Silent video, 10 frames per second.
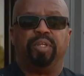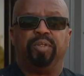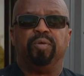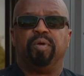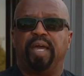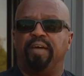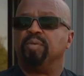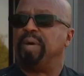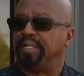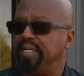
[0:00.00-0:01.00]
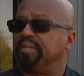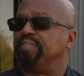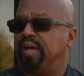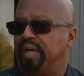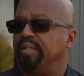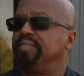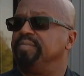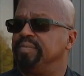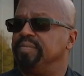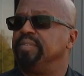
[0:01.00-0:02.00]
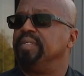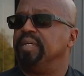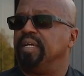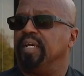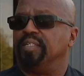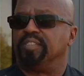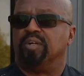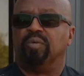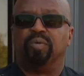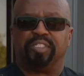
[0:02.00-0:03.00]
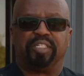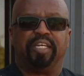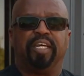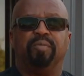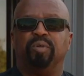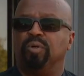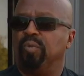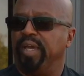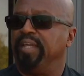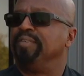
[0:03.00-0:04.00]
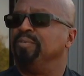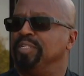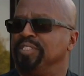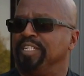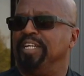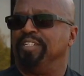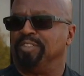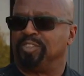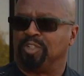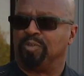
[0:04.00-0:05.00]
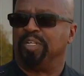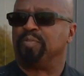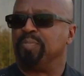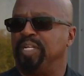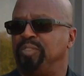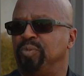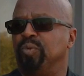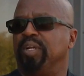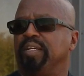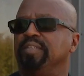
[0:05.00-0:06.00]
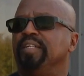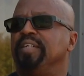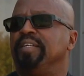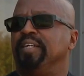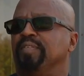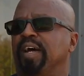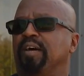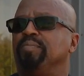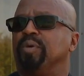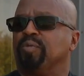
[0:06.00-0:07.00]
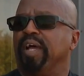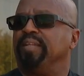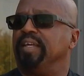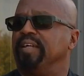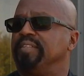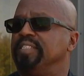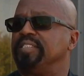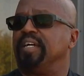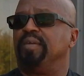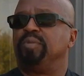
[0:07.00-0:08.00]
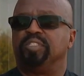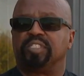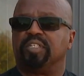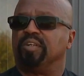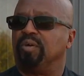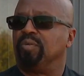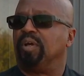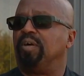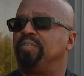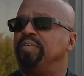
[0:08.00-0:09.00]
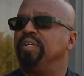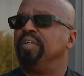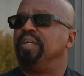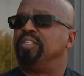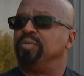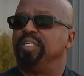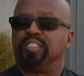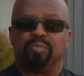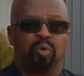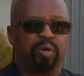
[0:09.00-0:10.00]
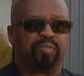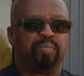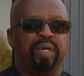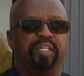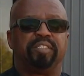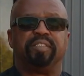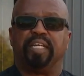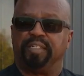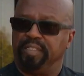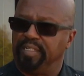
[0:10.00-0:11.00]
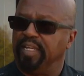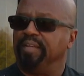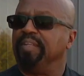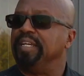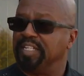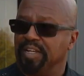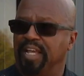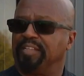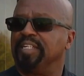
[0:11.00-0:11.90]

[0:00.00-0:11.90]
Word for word: do have them identified. And so once again, we'll wait. Once again, just certain information we want to give out. But right now at this time, we're just going to hold off until we get some more information and connect the